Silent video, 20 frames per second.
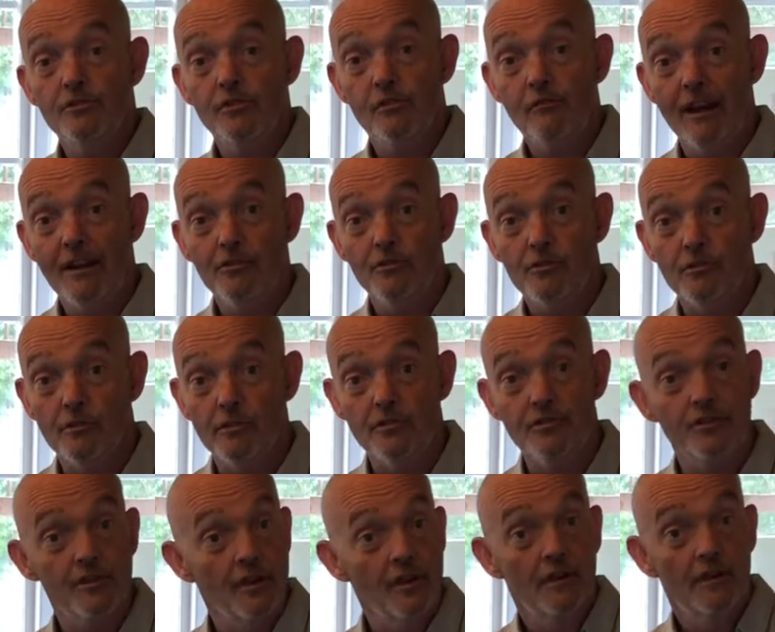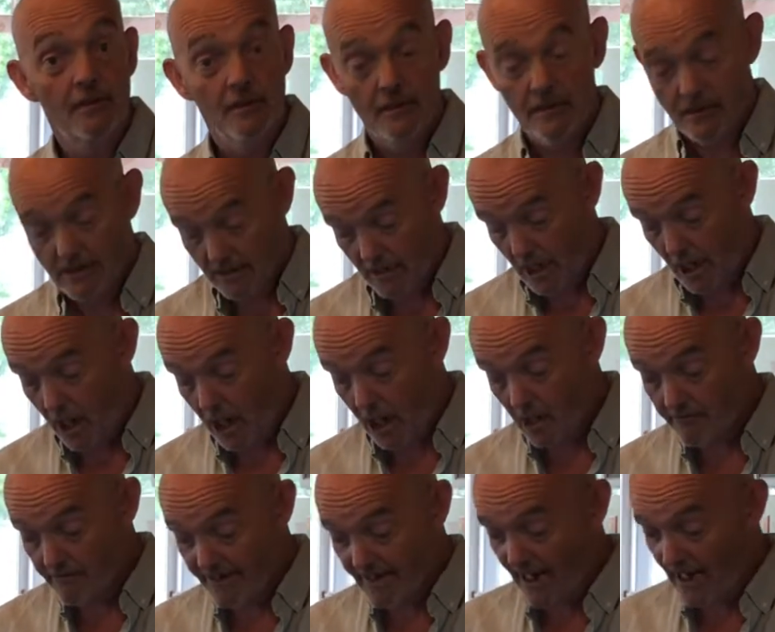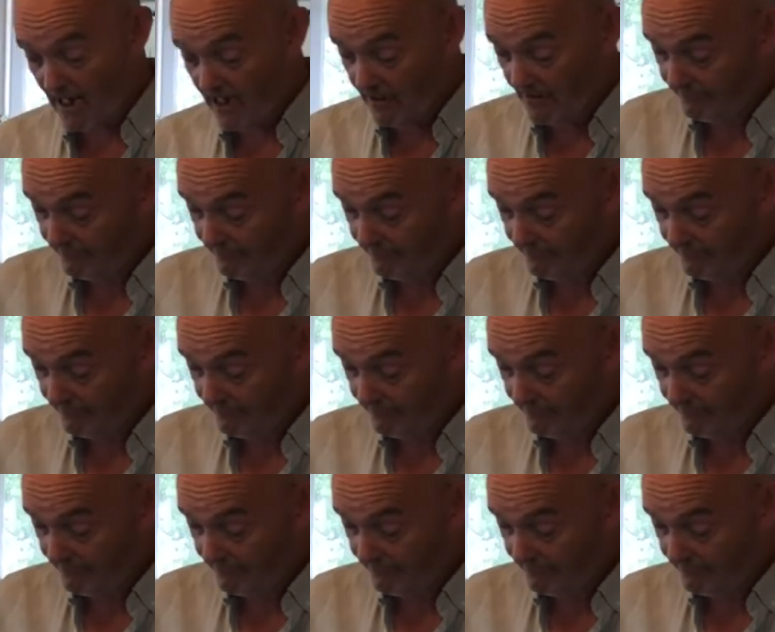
the granddaughters, R and L.